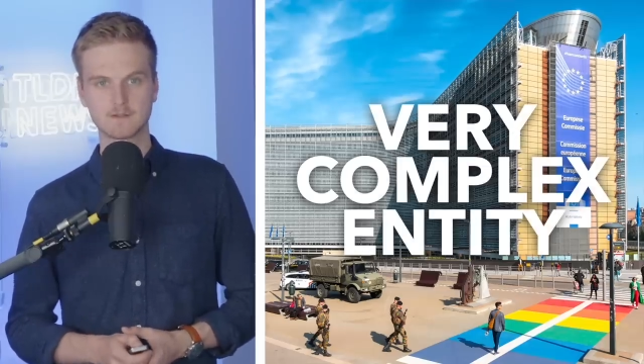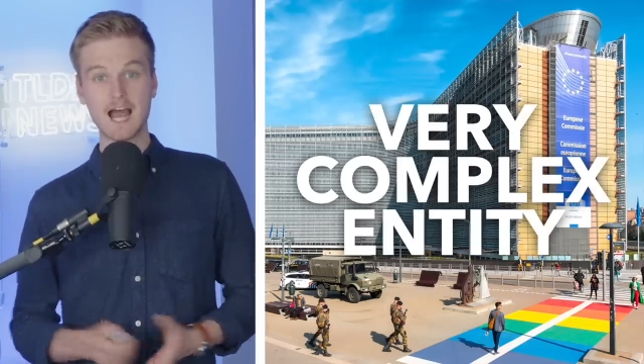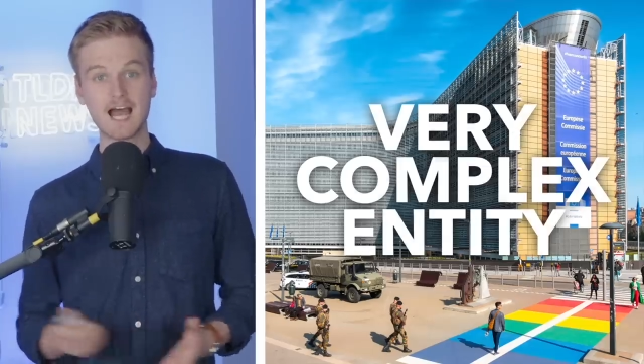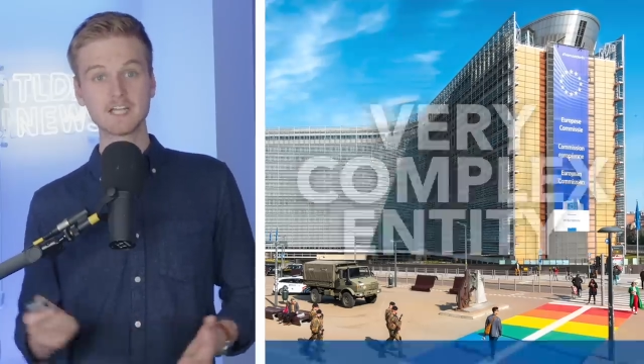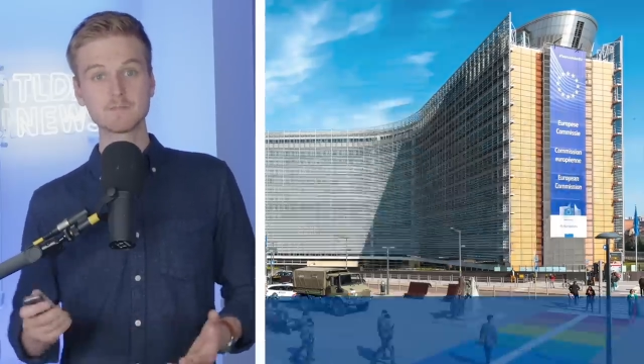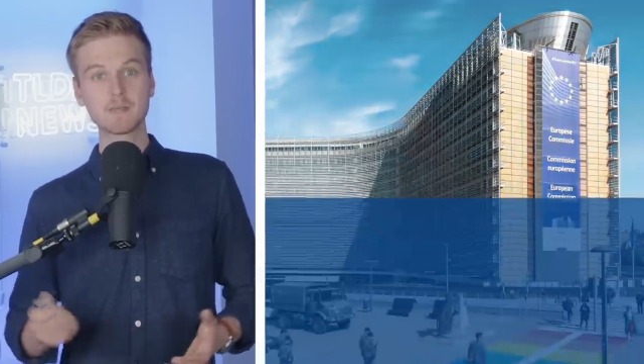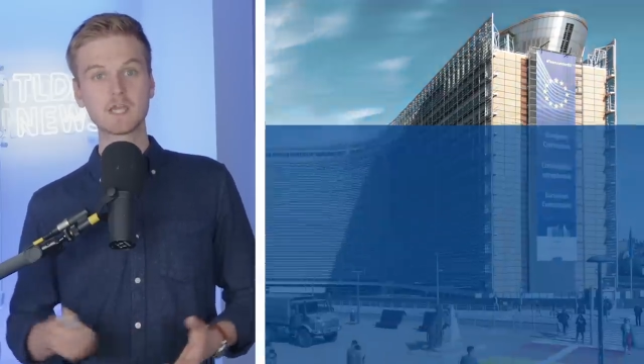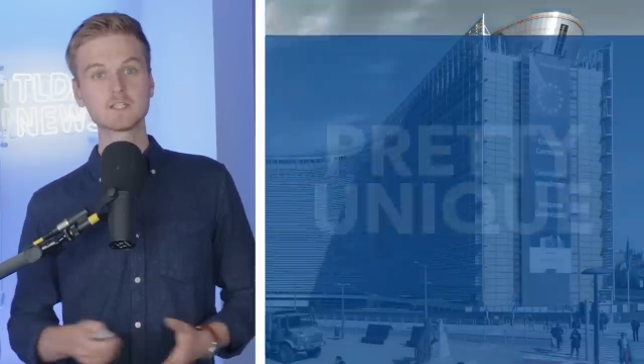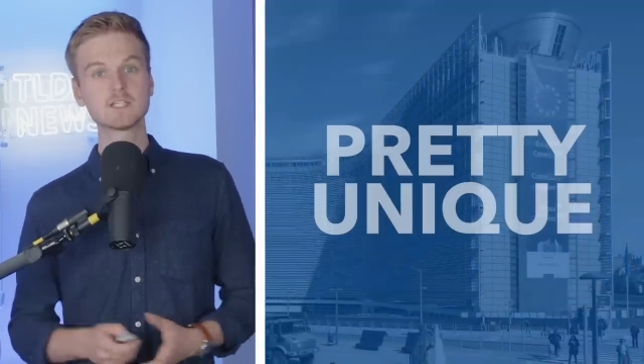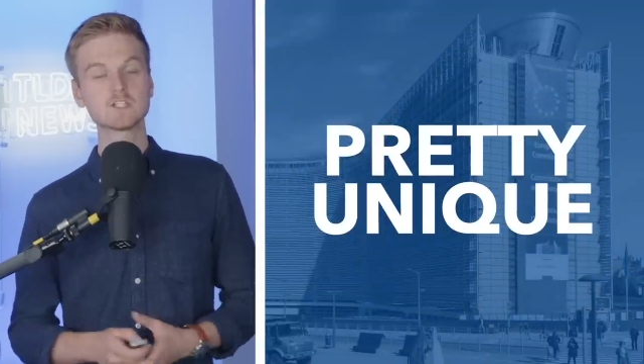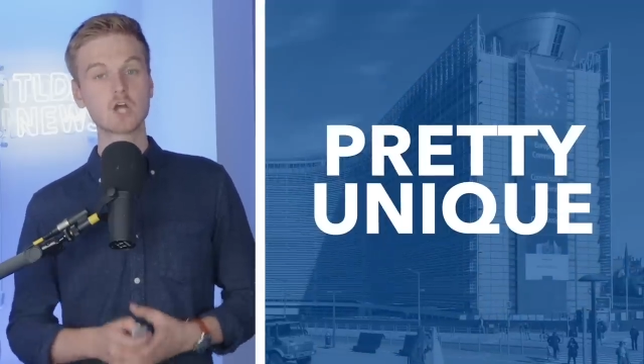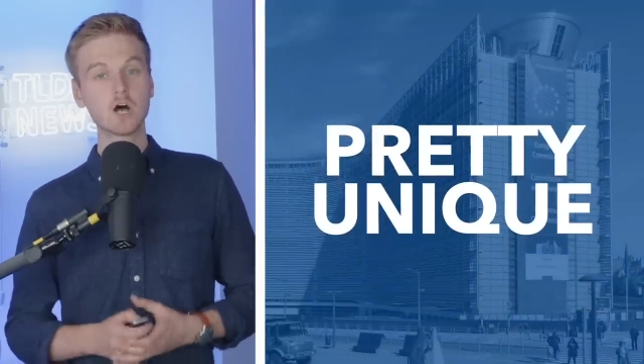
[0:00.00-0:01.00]
And
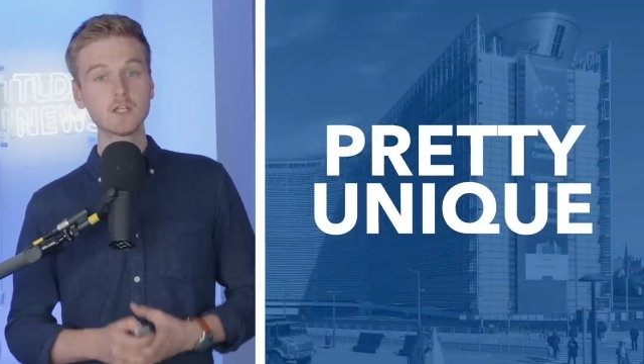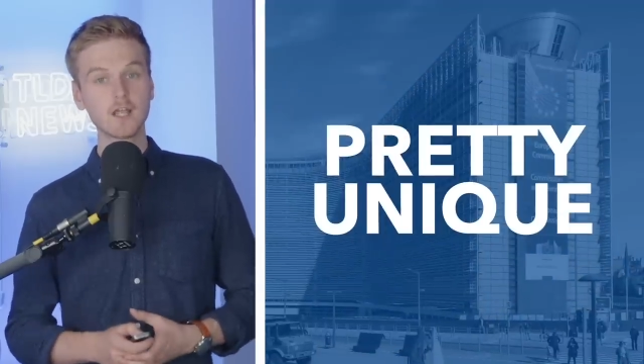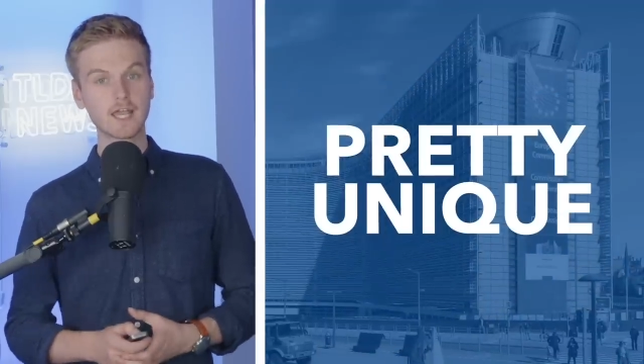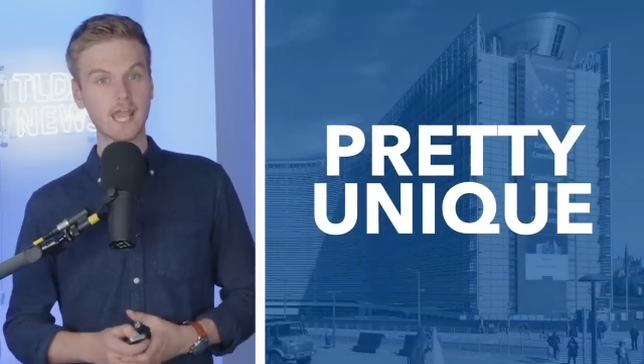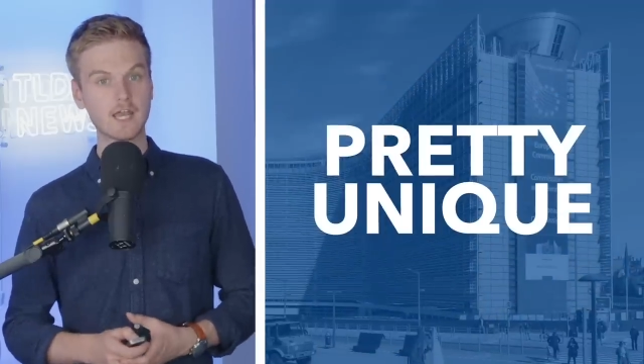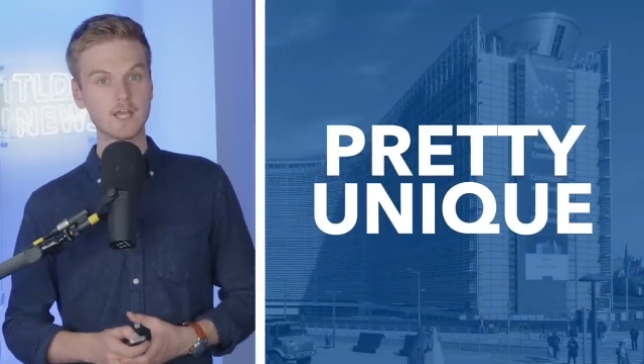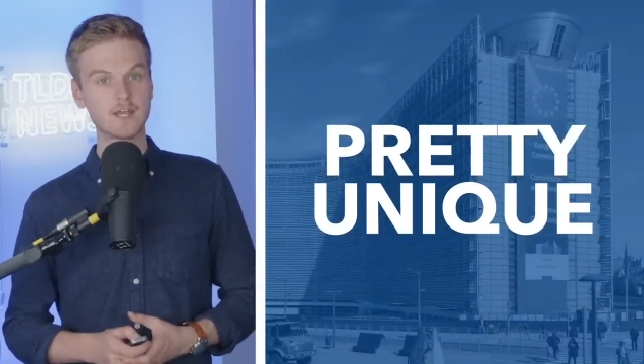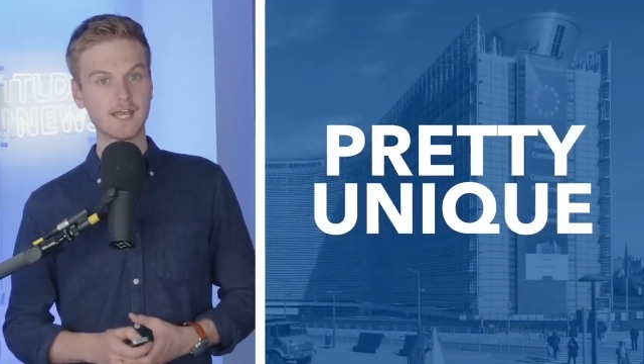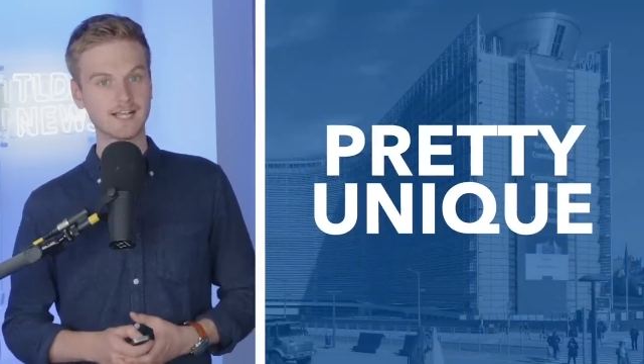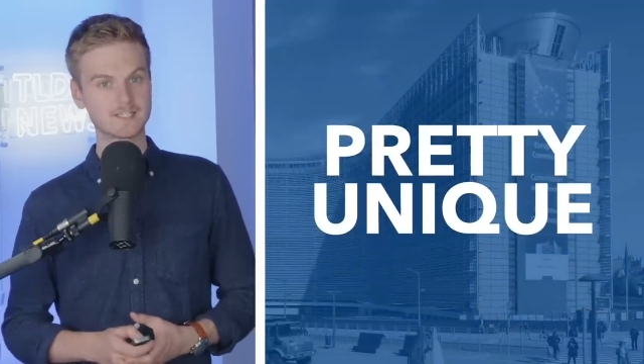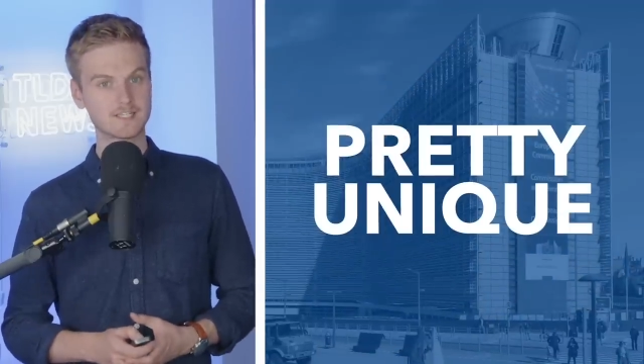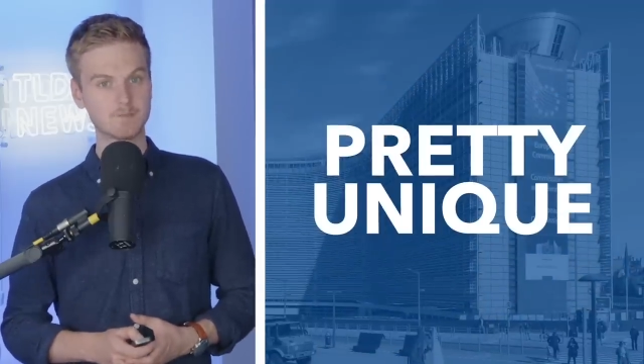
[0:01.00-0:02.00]
because it's unlike anything
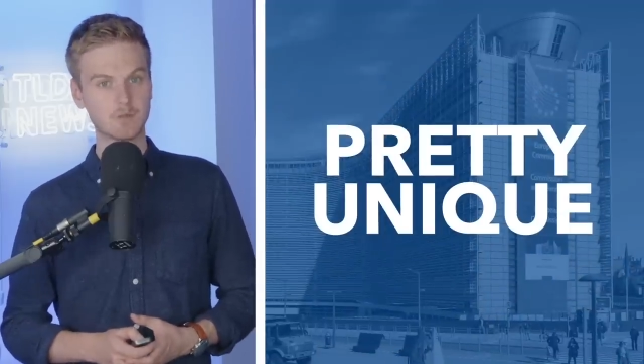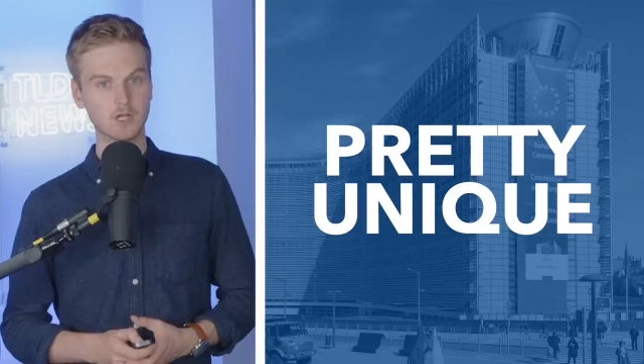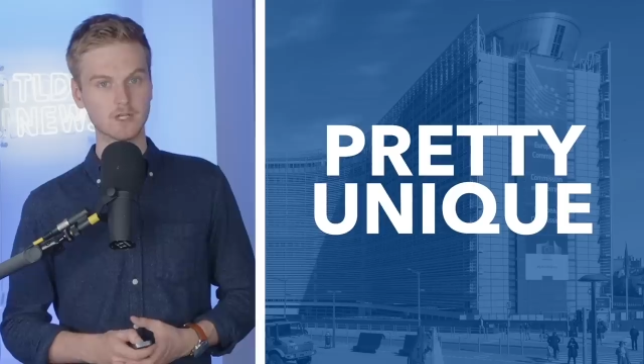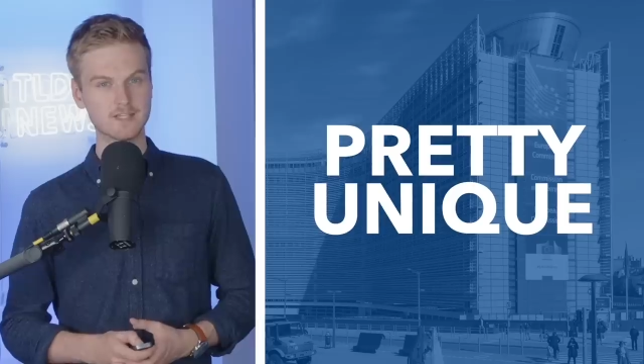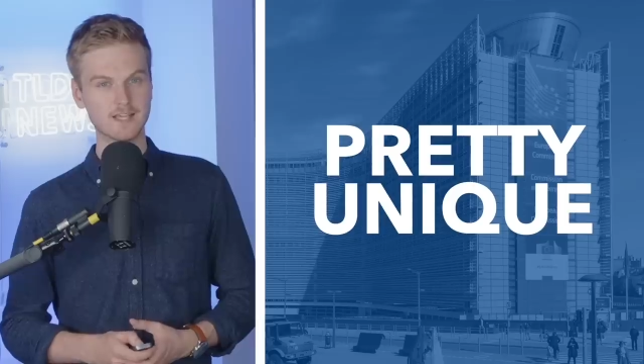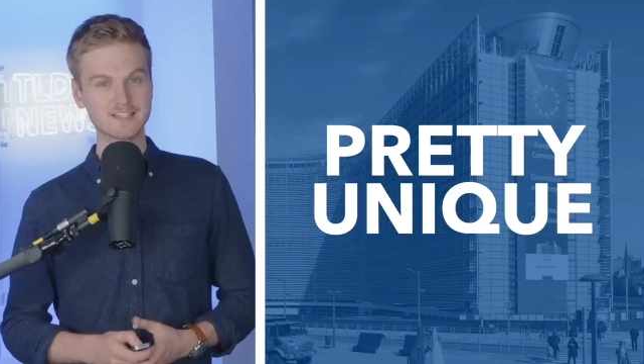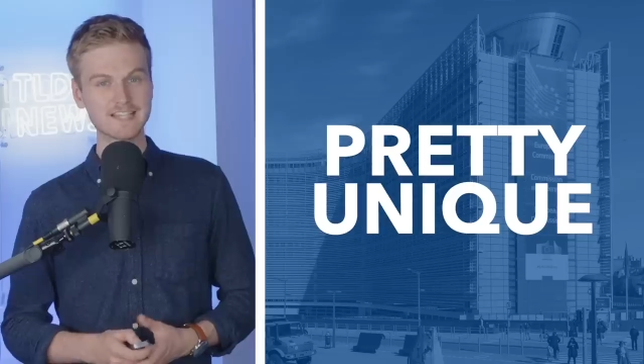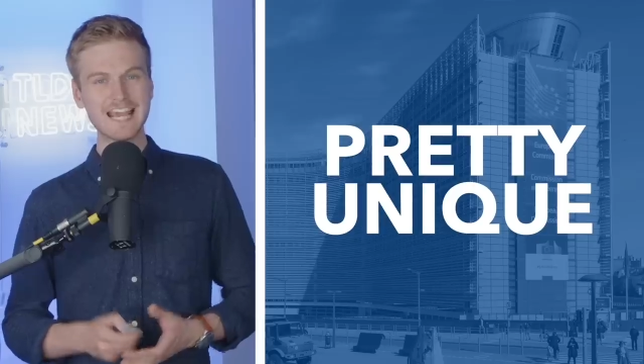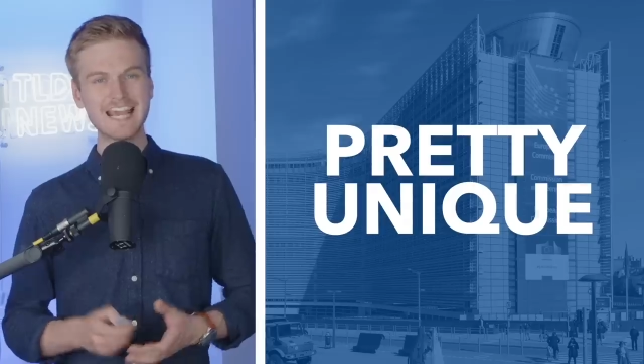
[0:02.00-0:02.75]
else in politics,